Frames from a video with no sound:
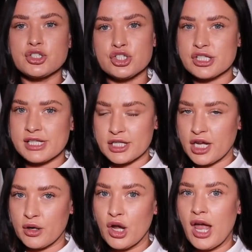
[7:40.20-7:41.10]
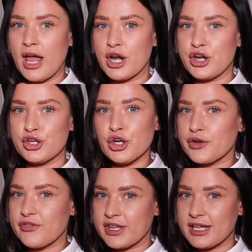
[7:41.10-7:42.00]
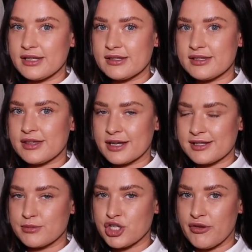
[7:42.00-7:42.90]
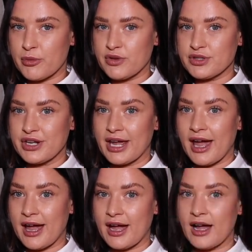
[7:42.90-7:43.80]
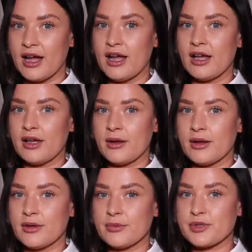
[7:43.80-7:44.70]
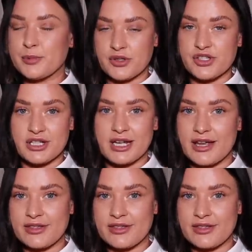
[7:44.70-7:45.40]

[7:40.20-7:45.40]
Just to let you know, none of these things I'm sharing with you today are sponsored.